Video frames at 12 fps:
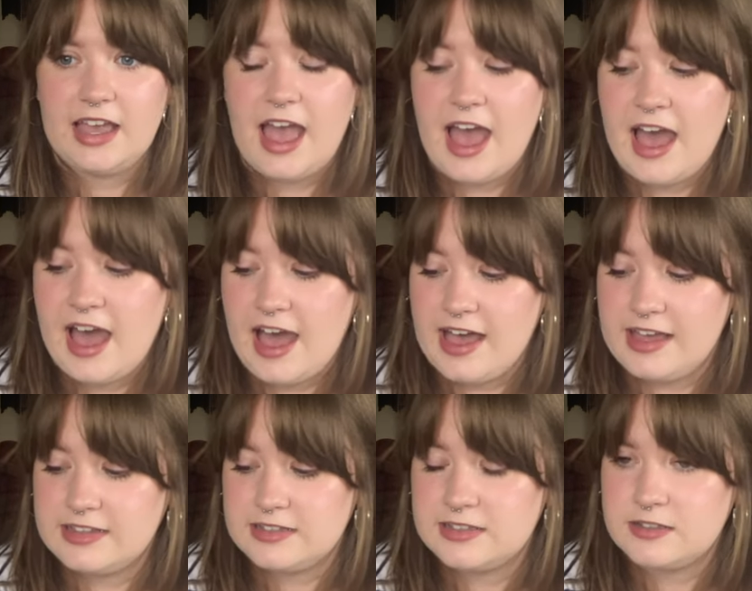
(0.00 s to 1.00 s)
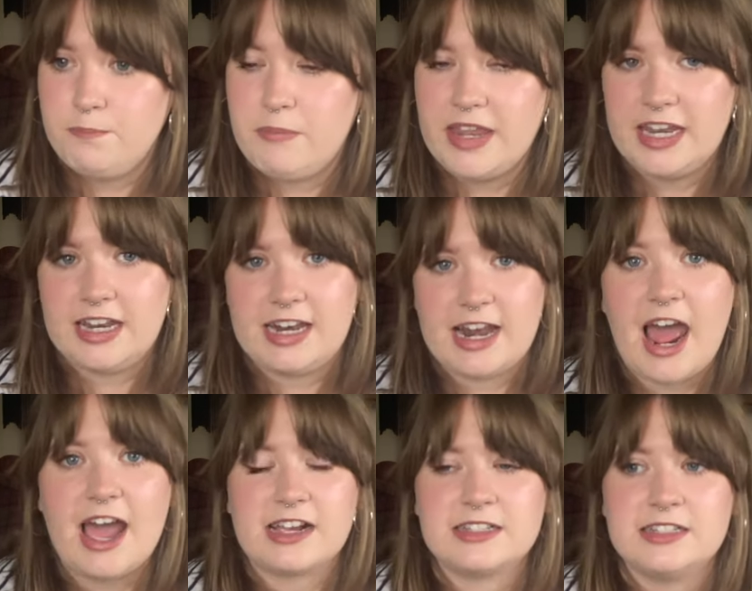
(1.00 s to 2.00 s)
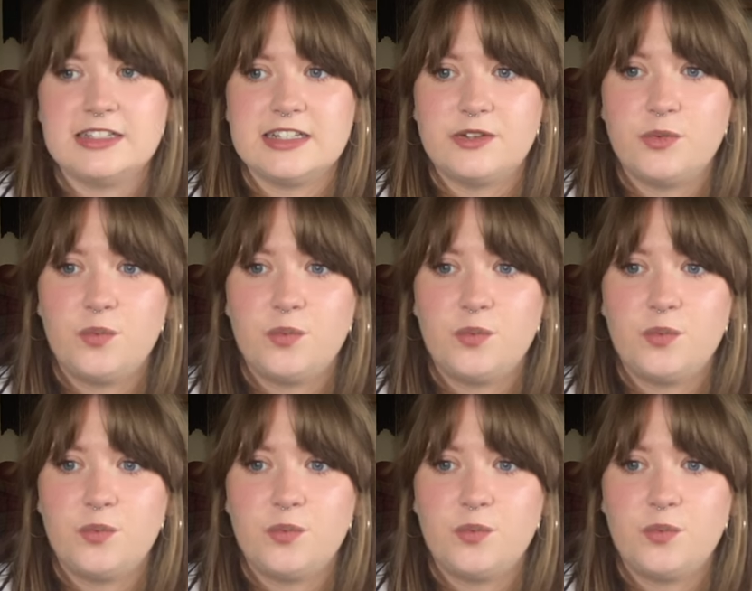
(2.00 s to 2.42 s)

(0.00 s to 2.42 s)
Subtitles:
has been in an accident,